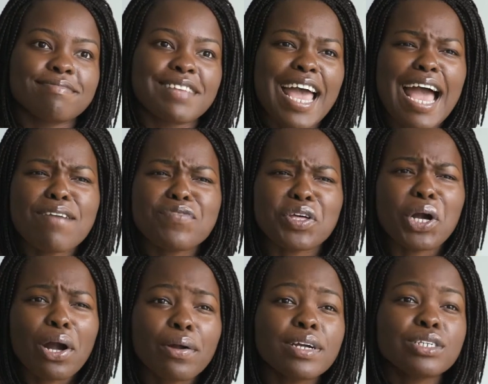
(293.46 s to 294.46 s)
have the
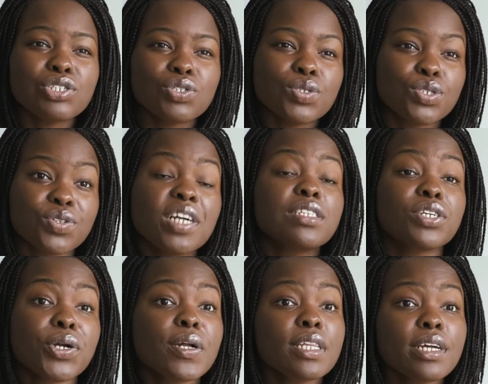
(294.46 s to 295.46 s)
courage to address
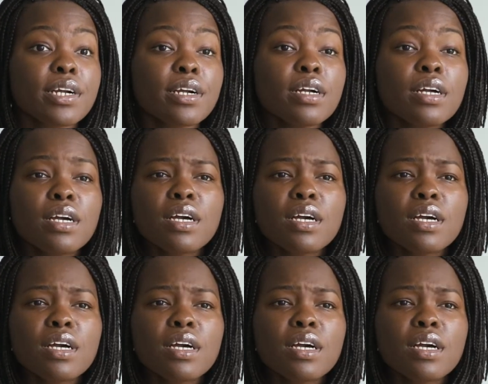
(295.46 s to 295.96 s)
earlier.